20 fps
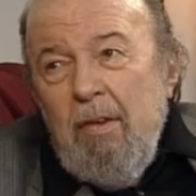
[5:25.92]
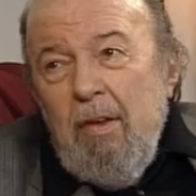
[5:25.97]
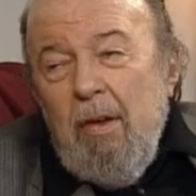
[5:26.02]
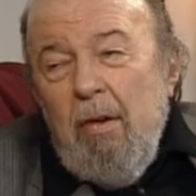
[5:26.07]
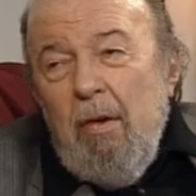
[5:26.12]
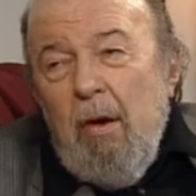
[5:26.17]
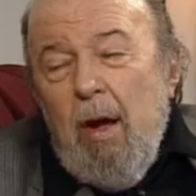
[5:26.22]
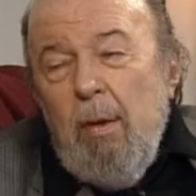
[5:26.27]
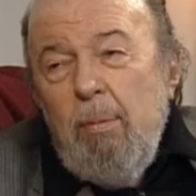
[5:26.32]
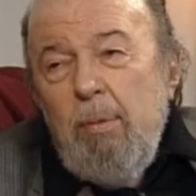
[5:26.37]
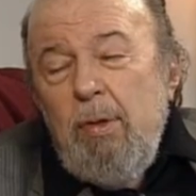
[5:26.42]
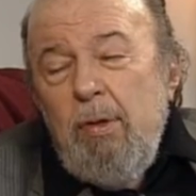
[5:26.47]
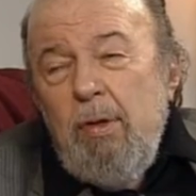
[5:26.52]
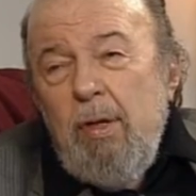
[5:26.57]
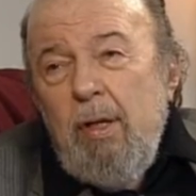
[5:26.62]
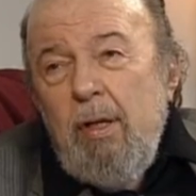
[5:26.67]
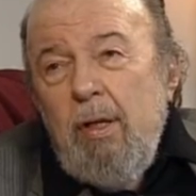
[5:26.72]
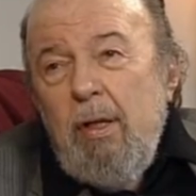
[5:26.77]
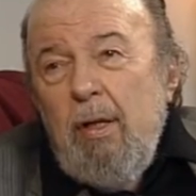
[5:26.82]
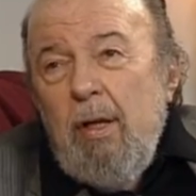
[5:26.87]
I'm
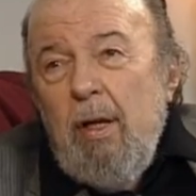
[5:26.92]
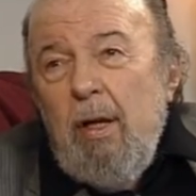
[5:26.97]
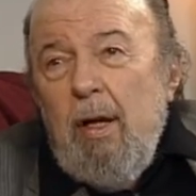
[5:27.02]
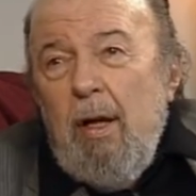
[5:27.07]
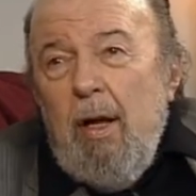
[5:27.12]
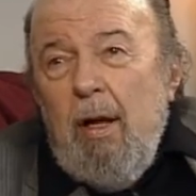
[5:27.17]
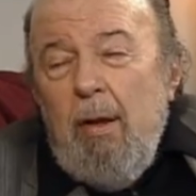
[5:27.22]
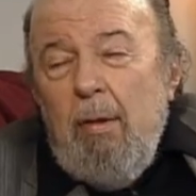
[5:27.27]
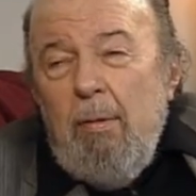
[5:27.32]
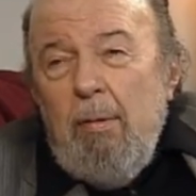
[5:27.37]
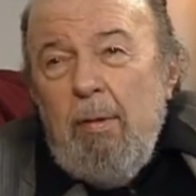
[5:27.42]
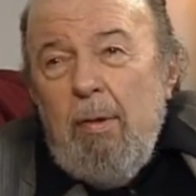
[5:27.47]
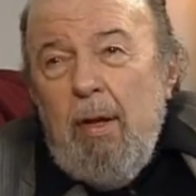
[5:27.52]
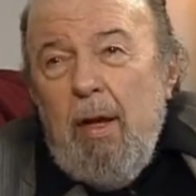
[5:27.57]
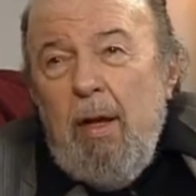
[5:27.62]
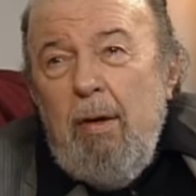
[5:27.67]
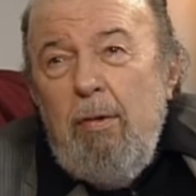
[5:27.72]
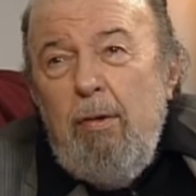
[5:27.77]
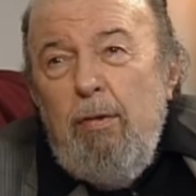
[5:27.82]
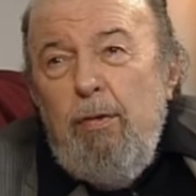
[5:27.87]
doing
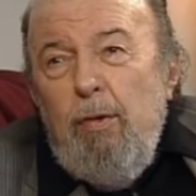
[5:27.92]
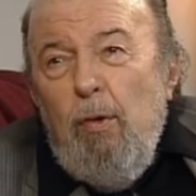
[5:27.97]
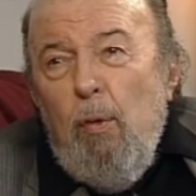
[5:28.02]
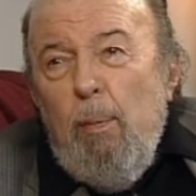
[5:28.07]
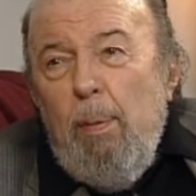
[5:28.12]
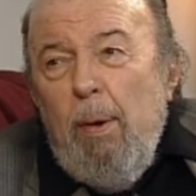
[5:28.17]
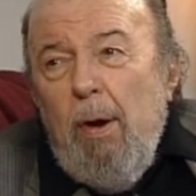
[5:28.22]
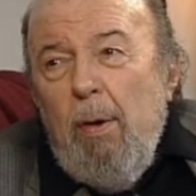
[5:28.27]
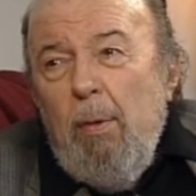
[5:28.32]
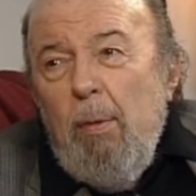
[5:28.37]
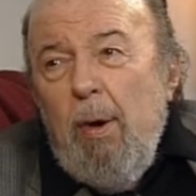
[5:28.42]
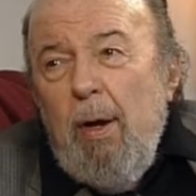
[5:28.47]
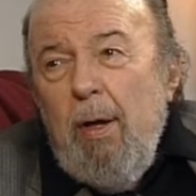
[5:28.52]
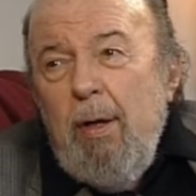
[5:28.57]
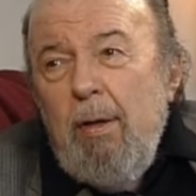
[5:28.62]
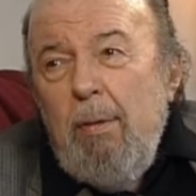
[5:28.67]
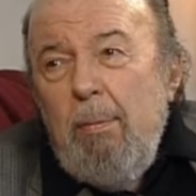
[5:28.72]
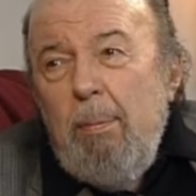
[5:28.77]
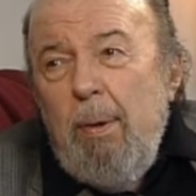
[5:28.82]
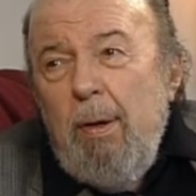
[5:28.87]
Henry IV Part 1
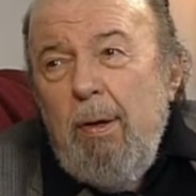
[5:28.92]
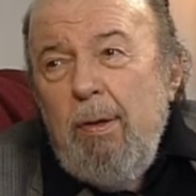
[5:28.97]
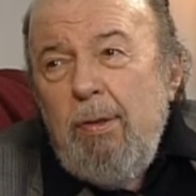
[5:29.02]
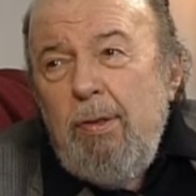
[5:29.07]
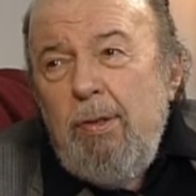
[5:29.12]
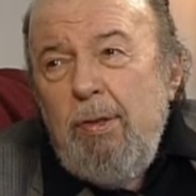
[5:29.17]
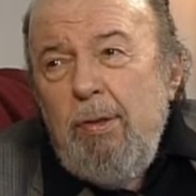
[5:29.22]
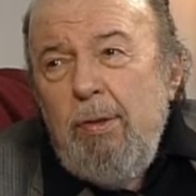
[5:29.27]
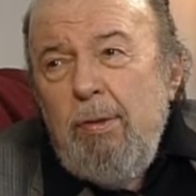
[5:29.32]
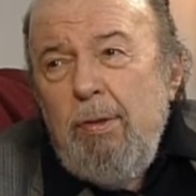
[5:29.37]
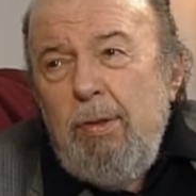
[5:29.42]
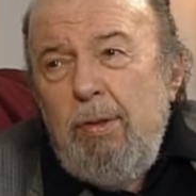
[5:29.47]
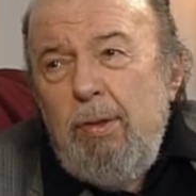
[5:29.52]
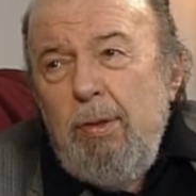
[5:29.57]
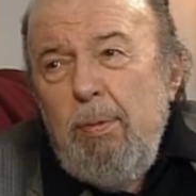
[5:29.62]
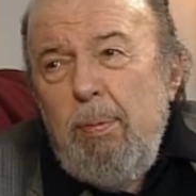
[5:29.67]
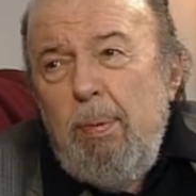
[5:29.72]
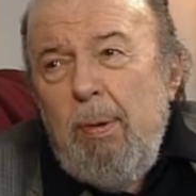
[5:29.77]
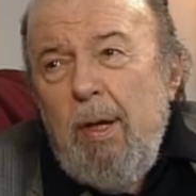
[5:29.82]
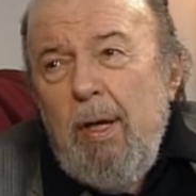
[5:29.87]
and Part 2, the
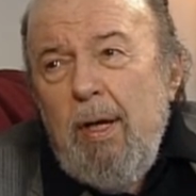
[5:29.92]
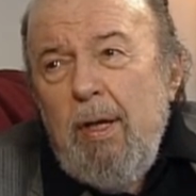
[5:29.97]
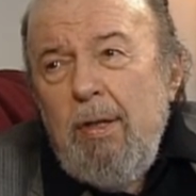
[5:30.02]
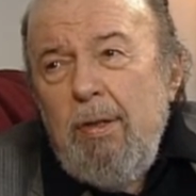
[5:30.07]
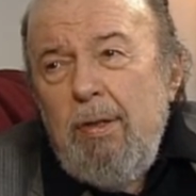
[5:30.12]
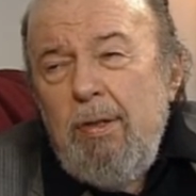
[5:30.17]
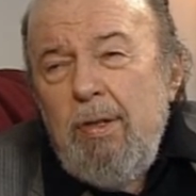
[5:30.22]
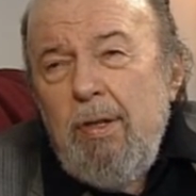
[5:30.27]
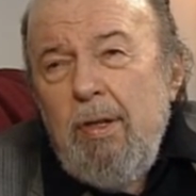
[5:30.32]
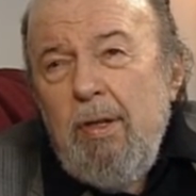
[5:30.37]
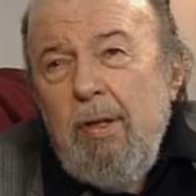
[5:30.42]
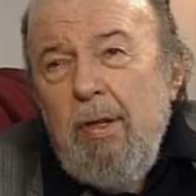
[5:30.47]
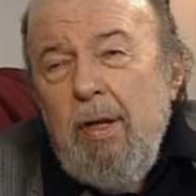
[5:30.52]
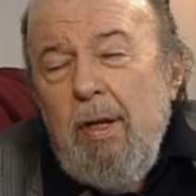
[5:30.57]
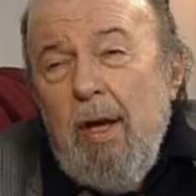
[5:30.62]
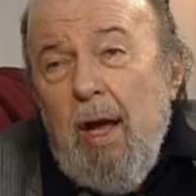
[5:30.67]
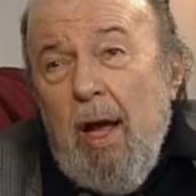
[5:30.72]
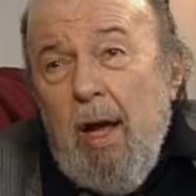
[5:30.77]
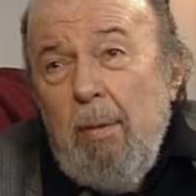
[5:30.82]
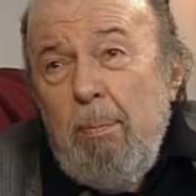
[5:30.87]
two plays,
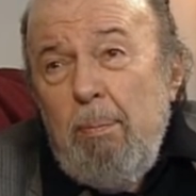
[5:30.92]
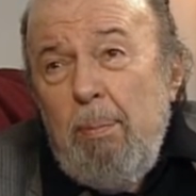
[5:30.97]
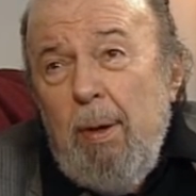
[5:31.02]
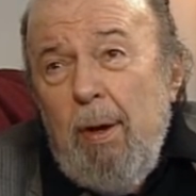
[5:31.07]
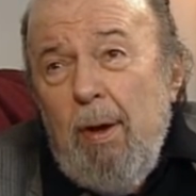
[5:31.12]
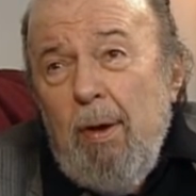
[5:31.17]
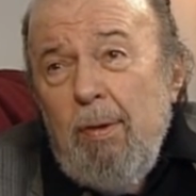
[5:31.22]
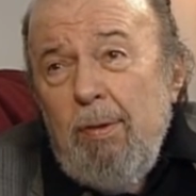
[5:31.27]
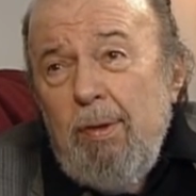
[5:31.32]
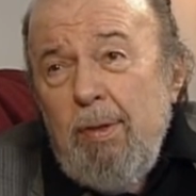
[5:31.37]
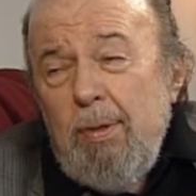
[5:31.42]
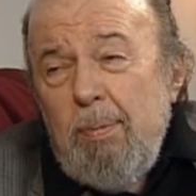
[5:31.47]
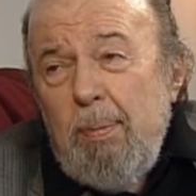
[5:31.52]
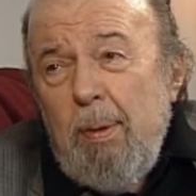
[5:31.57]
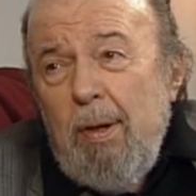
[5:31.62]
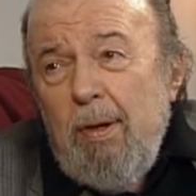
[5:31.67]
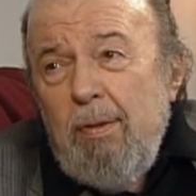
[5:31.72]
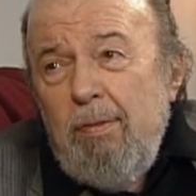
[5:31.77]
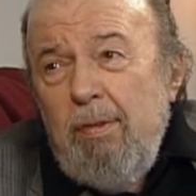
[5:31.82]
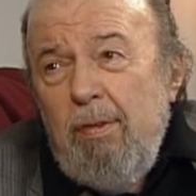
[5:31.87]
at Bath as
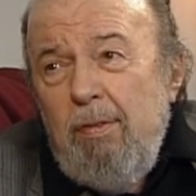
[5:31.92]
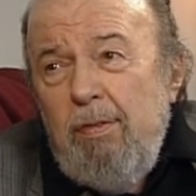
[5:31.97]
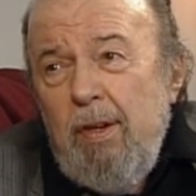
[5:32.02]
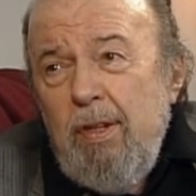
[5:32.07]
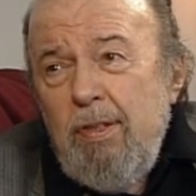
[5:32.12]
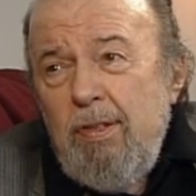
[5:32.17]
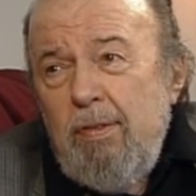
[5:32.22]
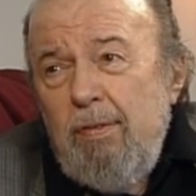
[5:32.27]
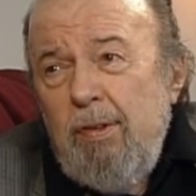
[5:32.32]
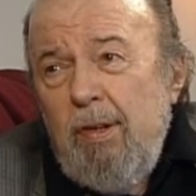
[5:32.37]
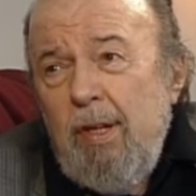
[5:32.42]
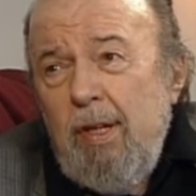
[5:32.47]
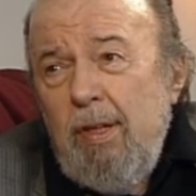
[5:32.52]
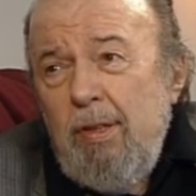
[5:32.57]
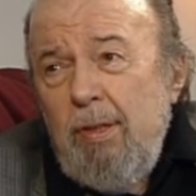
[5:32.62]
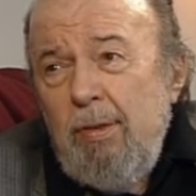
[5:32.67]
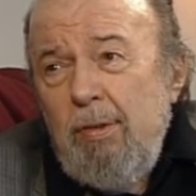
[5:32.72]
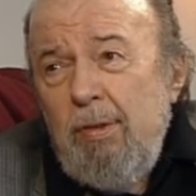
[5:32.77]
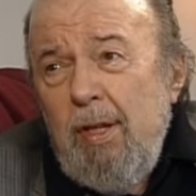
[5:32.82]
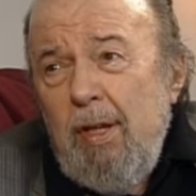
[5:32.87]
part of a festival I
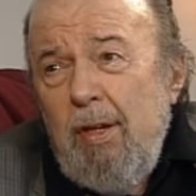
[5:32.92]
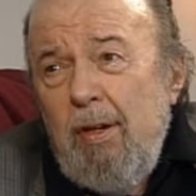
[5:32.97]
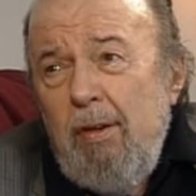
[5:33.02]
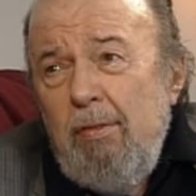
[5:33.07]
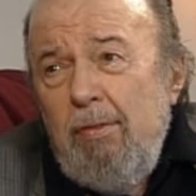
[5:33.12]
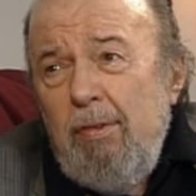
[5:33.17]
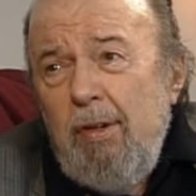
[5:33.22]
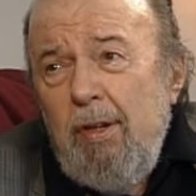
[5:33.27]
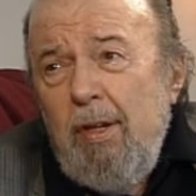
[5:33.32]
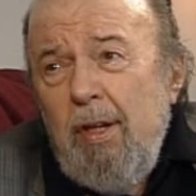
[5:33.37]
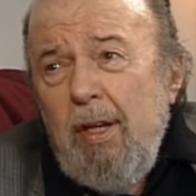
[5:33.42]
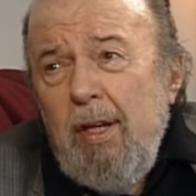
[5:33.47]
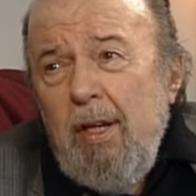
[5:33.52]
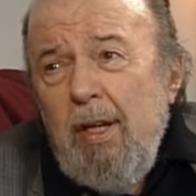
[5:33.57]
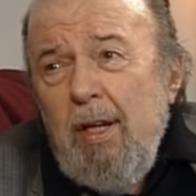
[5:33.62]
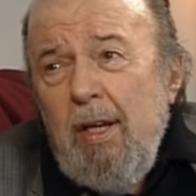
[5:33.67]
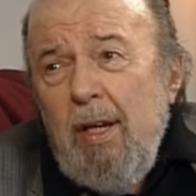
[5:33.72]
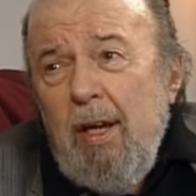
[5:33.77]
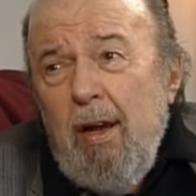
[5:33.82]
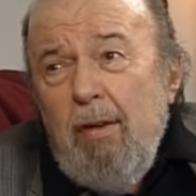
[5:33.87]
do there
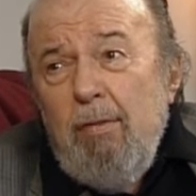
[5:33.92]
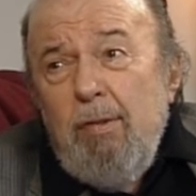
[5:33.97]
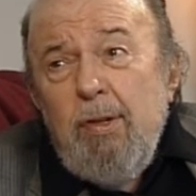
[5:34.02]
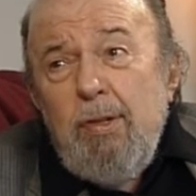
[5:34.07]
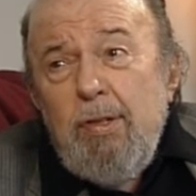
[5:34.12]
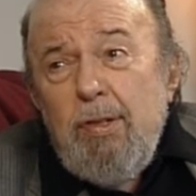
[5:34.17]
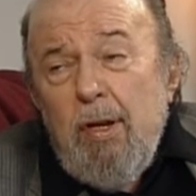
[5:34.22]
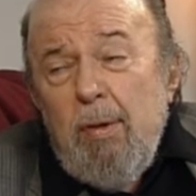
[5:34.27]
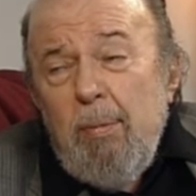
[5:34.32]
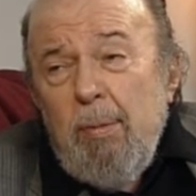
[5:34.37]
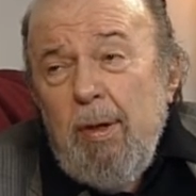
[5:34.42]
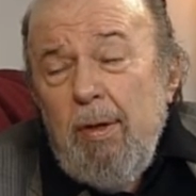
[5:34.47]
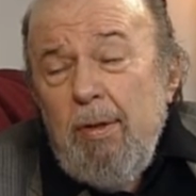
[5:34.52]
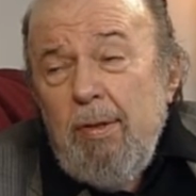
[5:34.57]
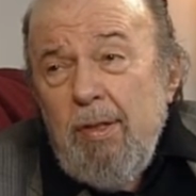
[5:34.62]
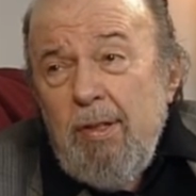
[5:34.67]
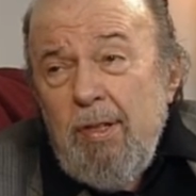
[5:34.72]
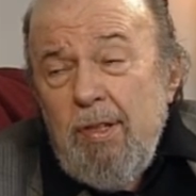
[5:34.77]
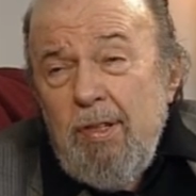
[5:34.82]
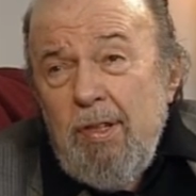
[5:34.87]
every summer.
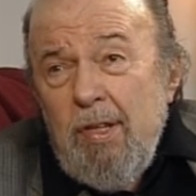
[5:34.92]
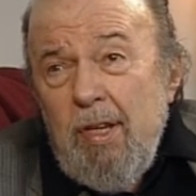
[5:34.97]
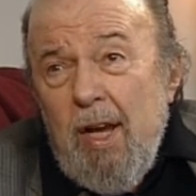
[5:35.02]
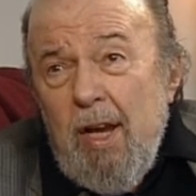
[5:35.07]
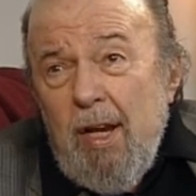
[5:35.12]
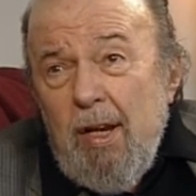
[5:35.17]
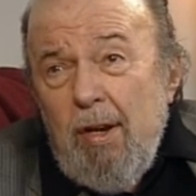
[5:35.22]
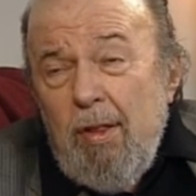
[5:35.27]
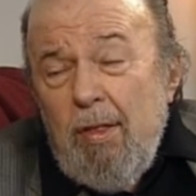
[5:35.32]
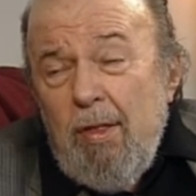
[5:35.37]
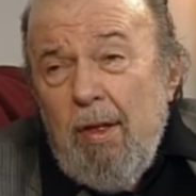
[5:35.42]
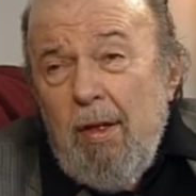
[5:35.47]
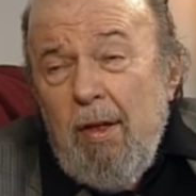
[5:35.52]
This is the 8th.